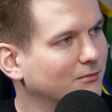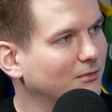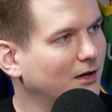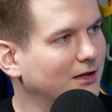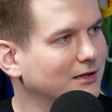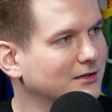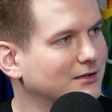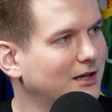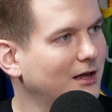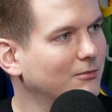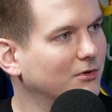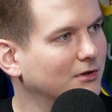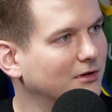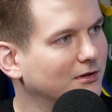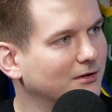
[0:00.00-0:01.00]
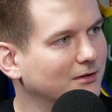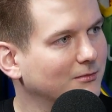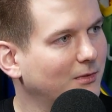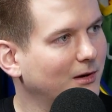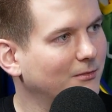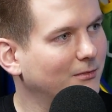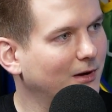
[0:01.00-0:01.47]
by this table,
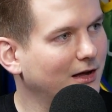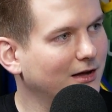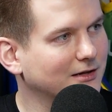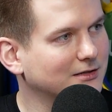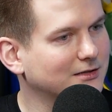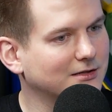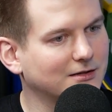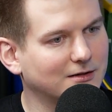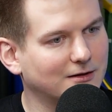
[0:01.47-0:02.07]
by us.